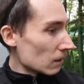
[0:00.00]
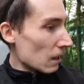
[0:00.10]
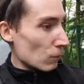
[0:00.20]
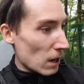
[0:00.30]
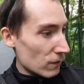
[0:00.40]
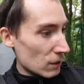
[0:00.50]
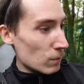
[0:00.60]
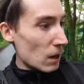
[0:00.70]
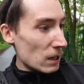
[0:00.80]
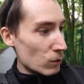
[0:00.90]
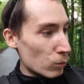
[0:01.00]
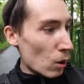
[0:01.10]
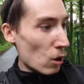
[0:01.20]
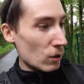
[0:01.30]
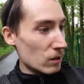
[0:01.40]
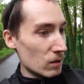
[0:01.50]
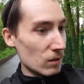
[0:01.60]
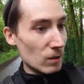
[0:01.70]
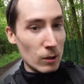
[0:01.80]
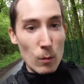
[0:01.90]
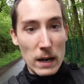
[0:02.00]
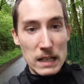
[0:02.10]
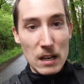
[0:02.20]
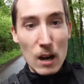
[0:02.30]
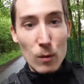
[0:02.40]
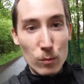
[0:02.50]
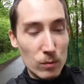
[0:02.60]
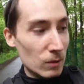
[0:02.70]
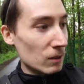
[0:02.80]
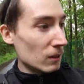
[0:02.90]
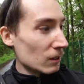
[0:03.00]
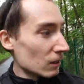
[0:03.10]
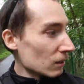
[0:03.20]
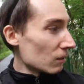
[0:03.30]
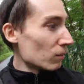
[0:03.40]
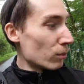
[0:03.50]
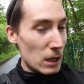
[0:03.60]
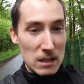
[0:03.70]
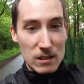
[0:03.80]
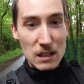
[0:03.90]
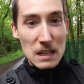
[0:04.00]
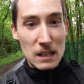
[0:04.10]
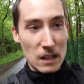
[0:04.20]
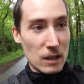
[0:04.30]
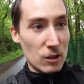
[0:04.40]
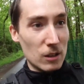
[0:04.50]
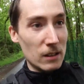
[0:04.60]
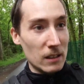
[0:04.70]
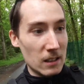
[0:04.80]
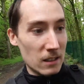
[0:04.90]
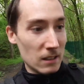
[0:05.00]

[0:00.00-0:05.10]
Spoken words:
And we have some nice rocks on the way down. Pretty scenic, actually.